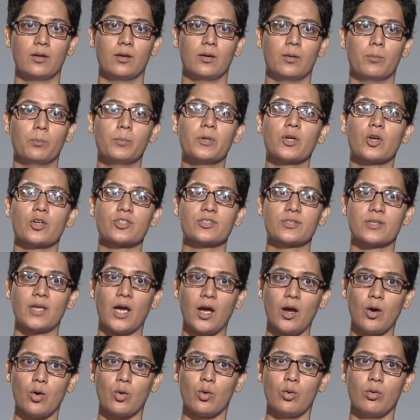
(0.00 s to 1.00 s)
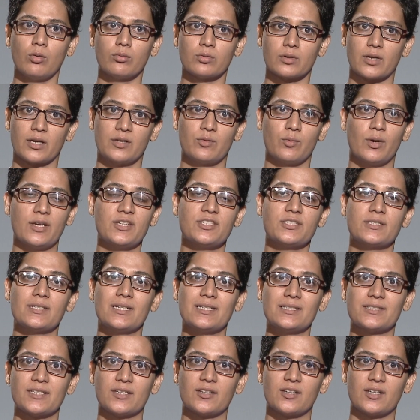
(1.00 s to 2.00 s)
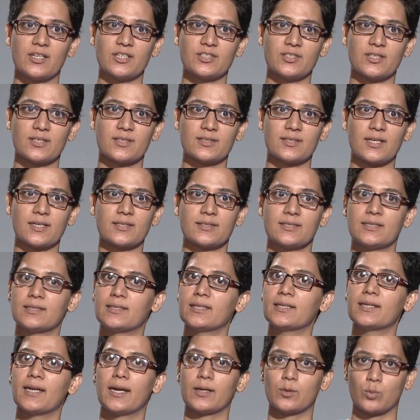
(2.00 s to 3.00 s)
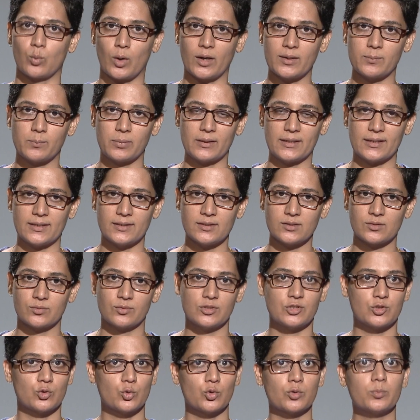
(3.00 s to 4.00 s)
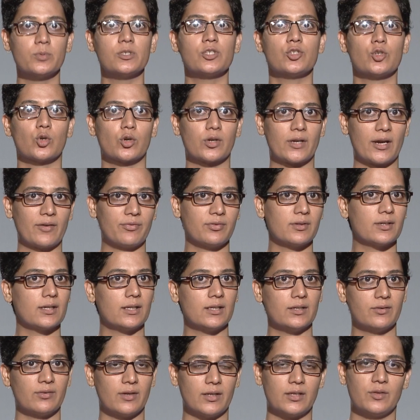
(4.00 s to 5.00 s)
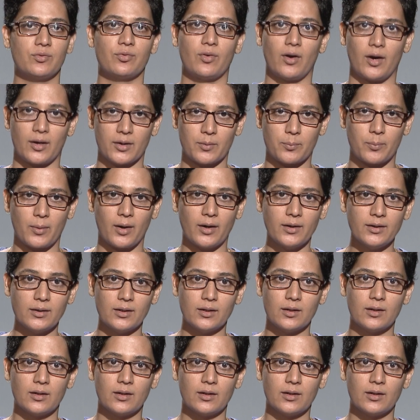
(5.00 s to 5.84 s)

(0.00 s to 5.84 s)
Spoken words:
because now conventional generations are sitting at one place, which could be geographically very far apart,